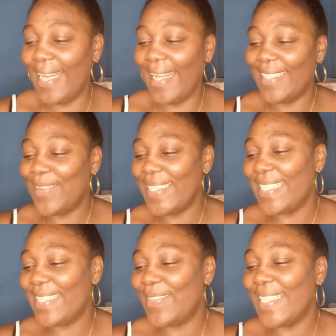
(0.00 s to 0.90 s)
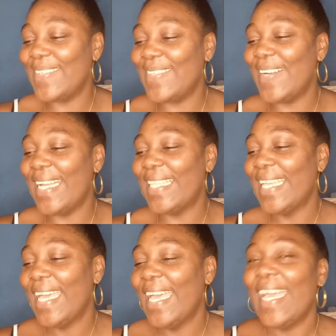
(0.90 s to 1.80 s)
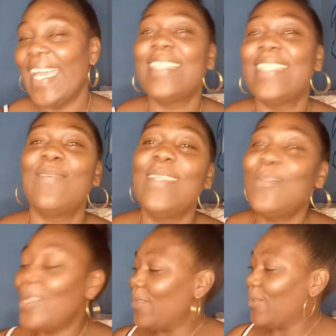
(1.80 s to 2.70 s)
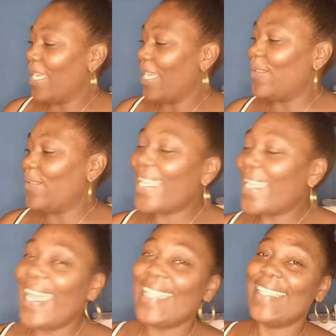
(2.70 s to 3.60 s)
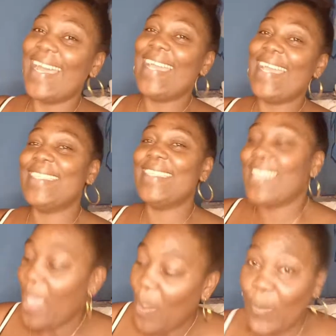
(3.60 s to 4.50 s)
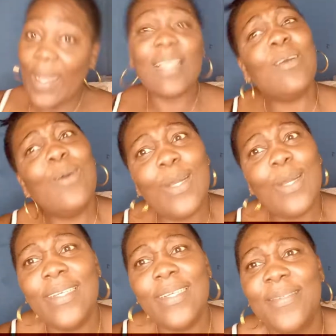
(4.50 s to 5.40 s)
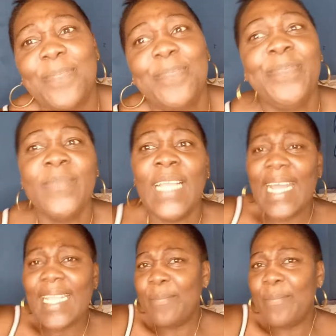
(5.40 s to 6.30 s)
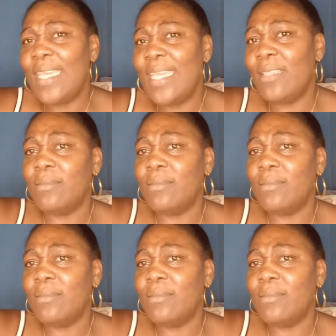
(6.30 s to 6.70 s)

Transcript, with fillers: 2021. It's 2021. Okay, nice. Well, good. And I mean,